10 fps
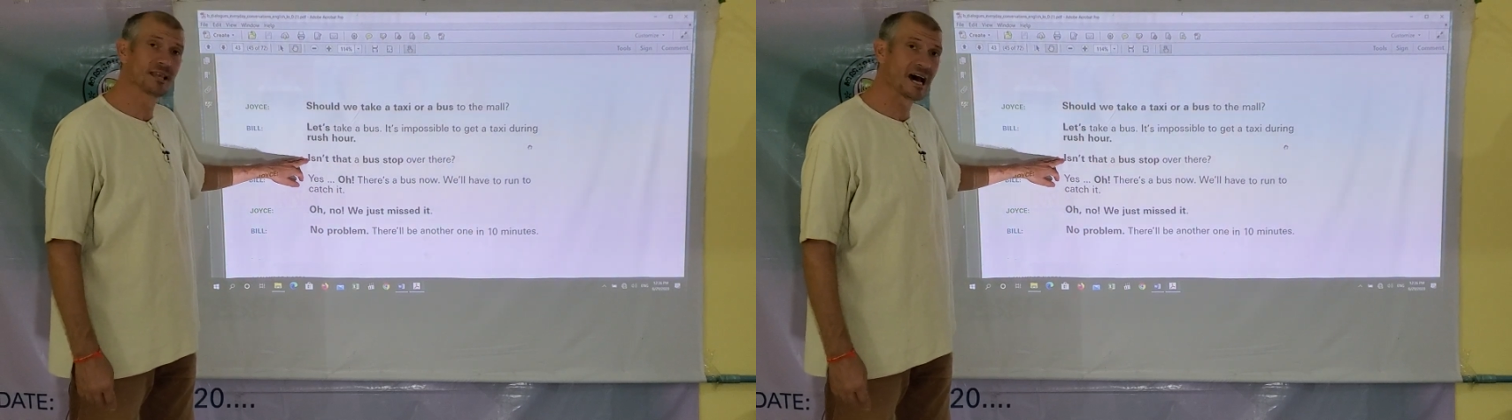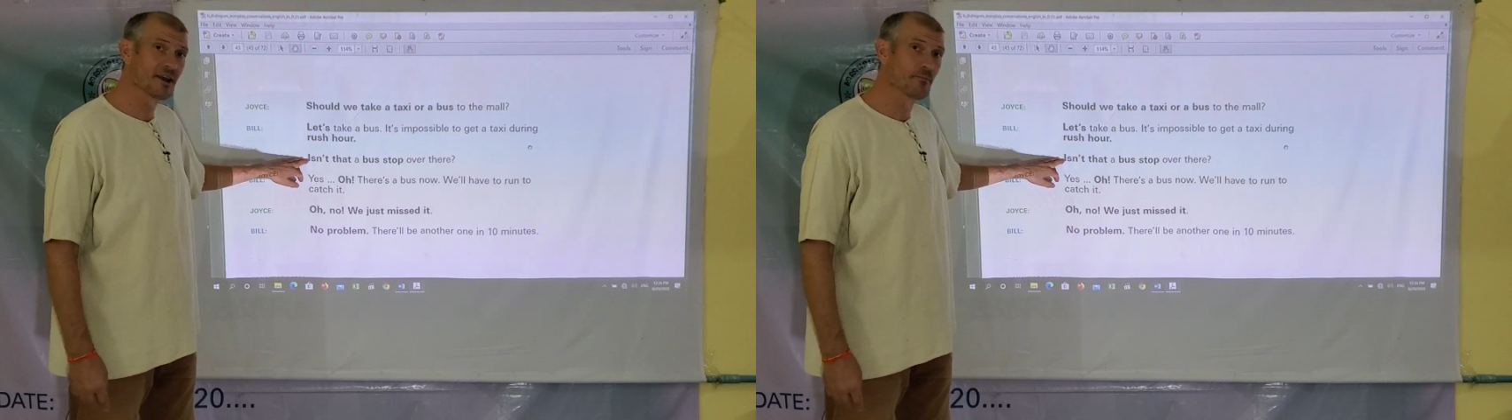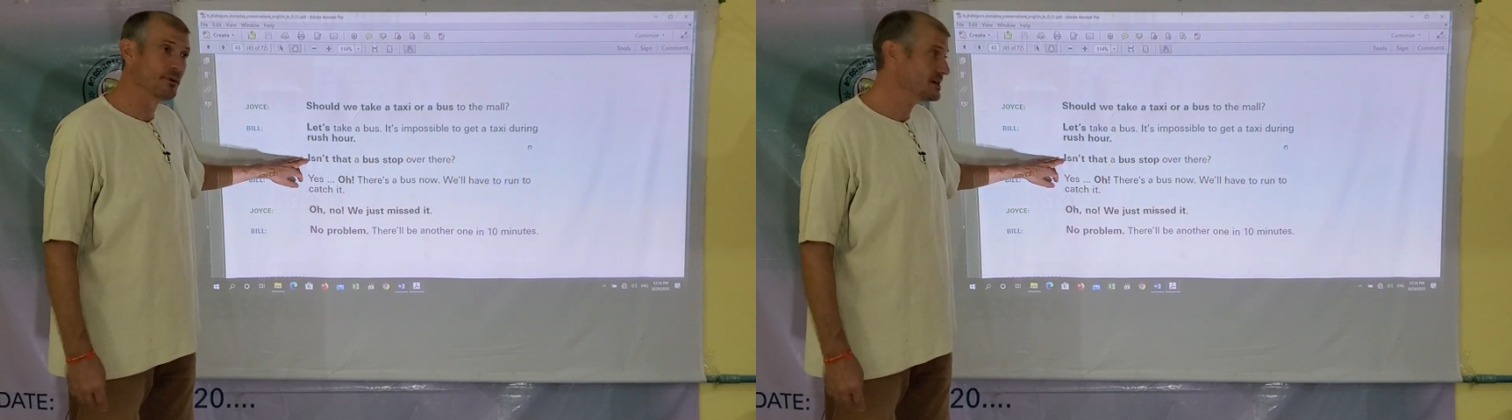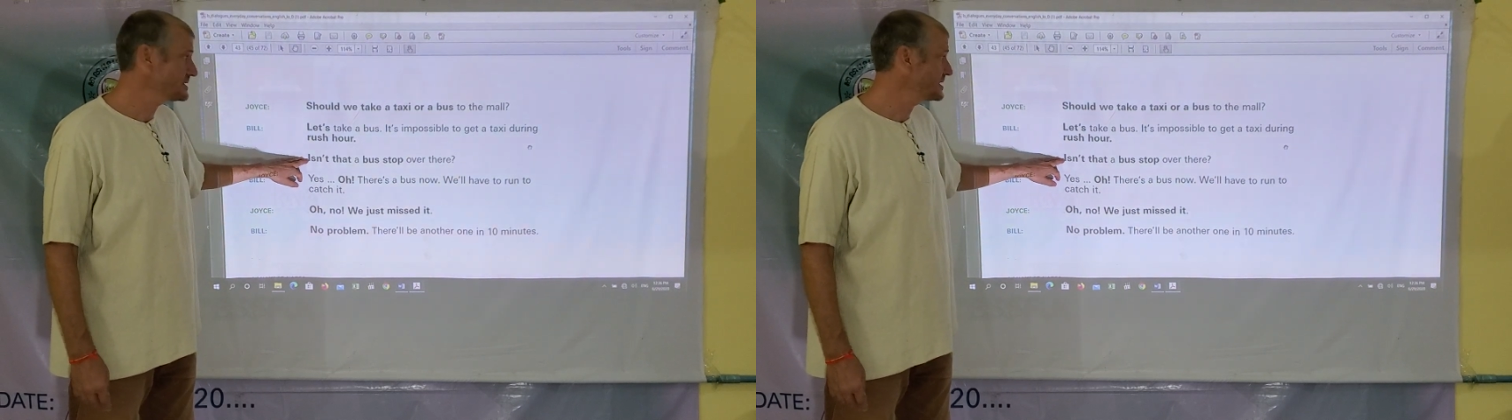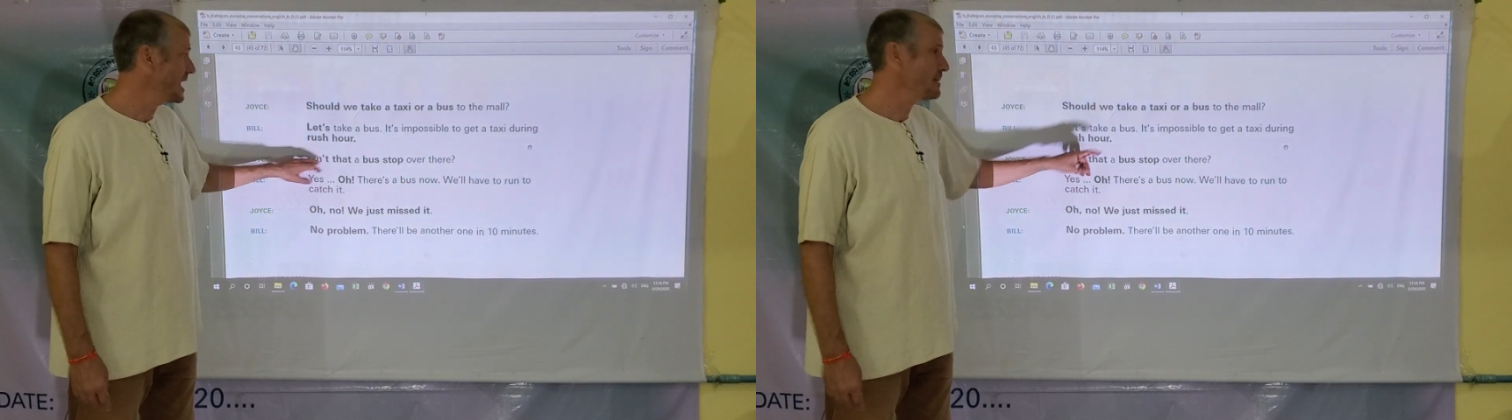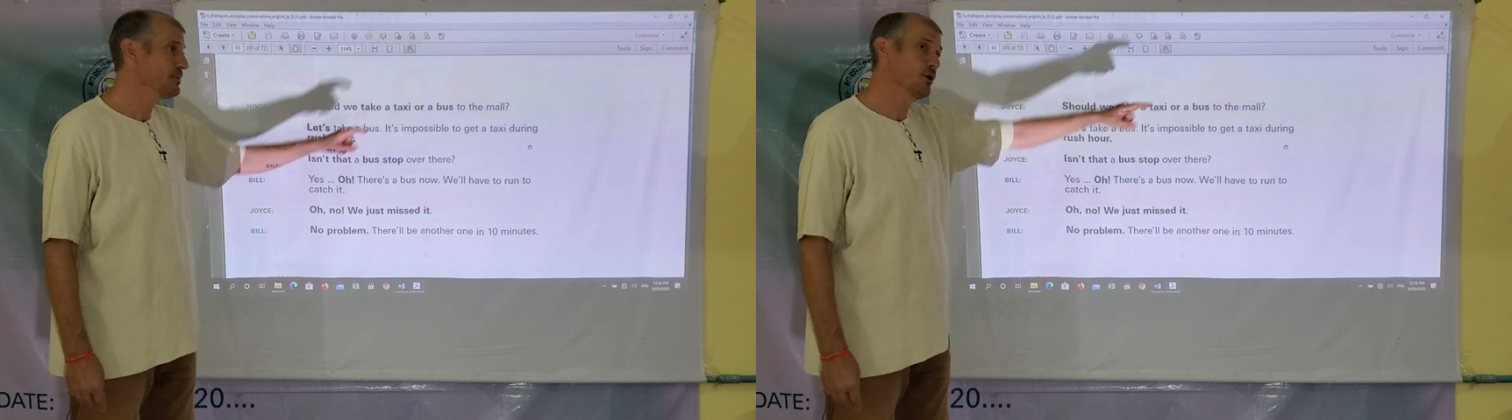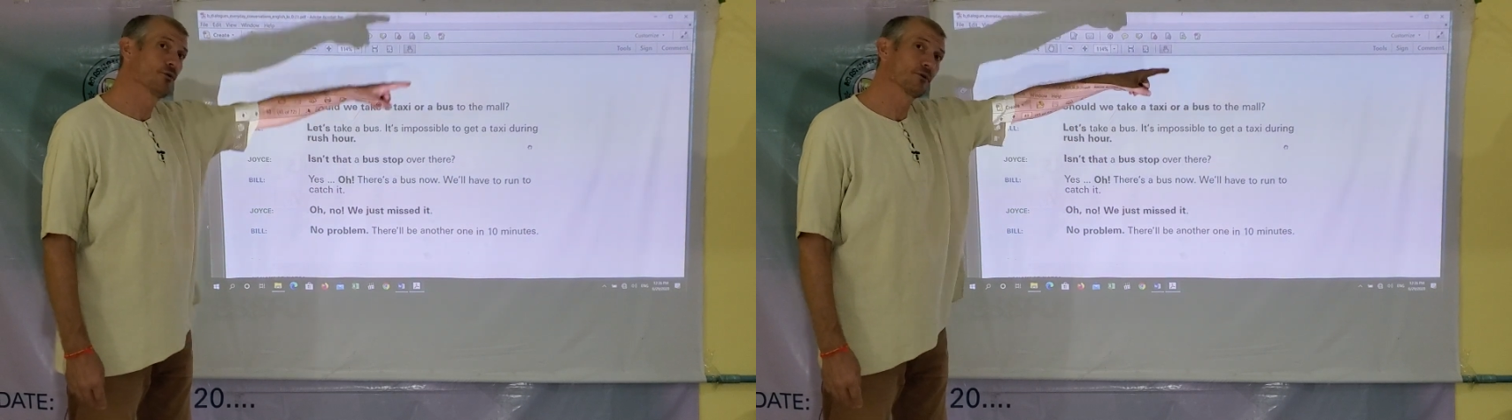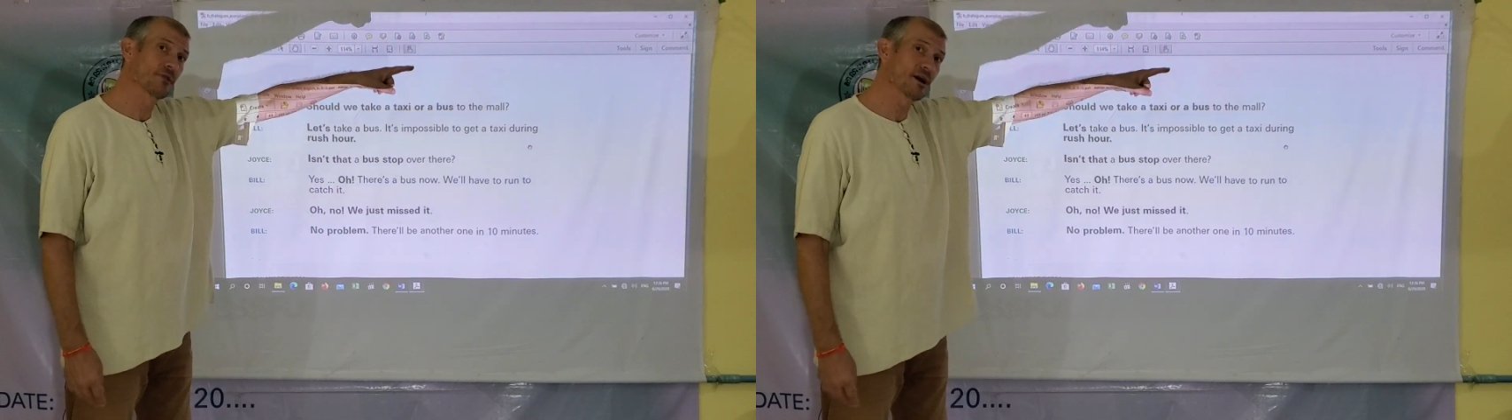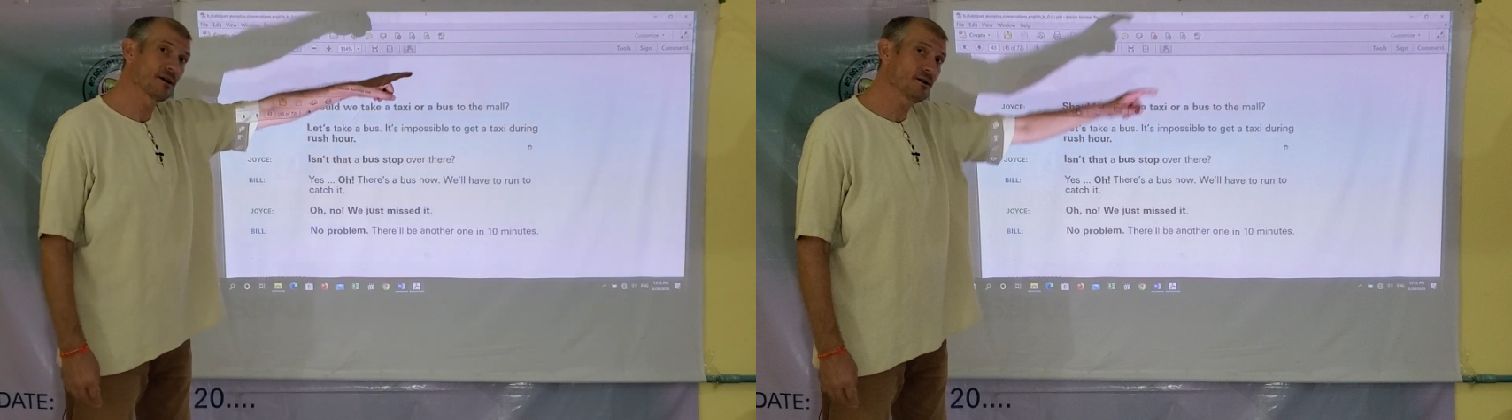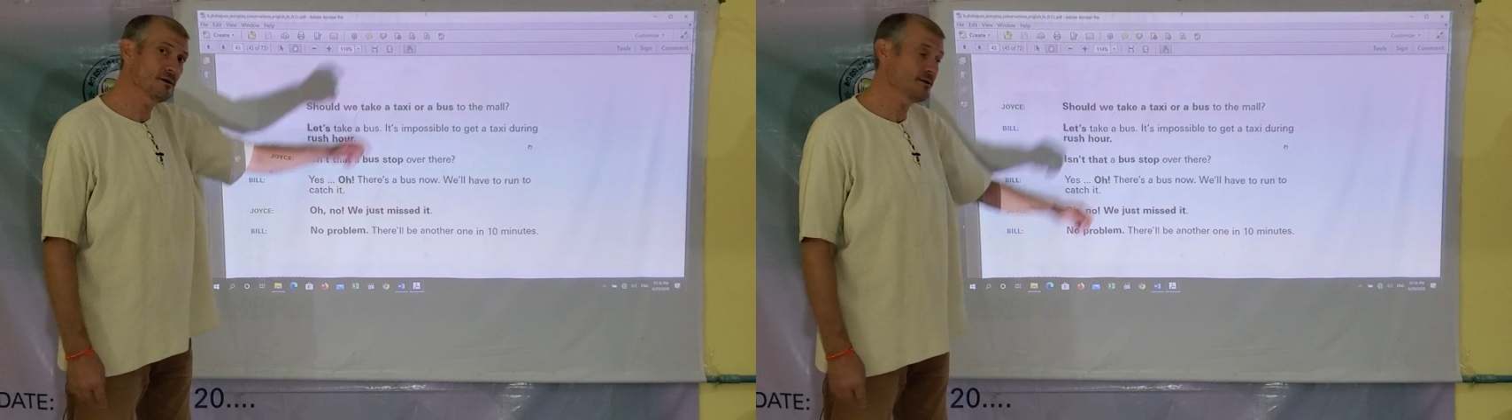that a bus stop over
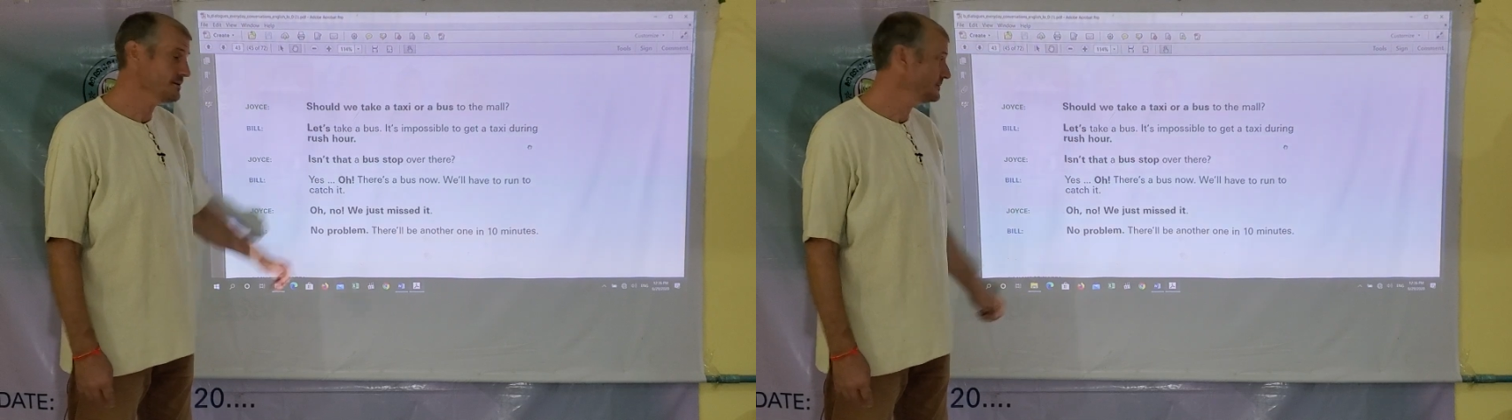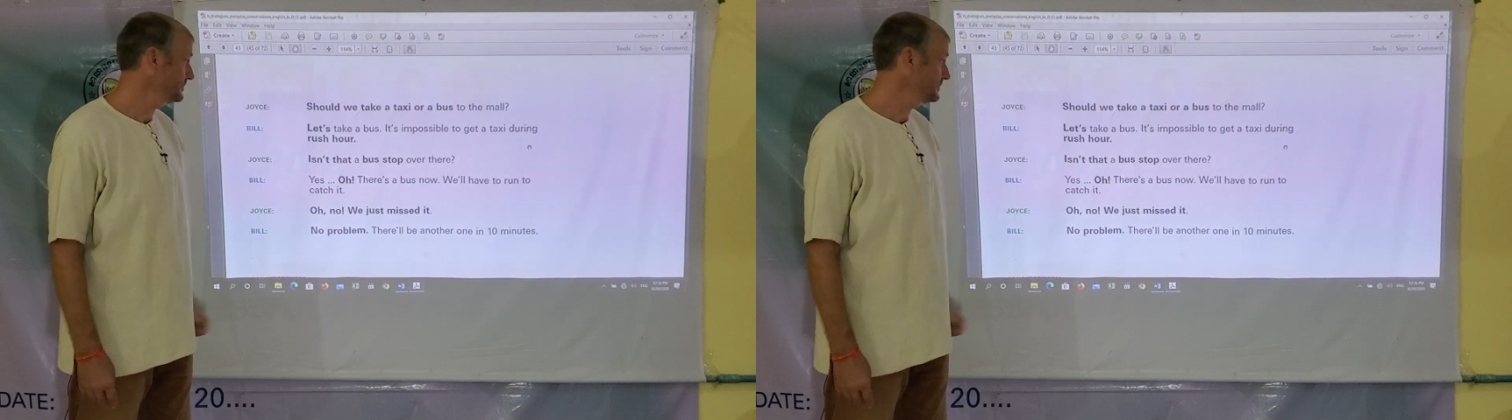there?"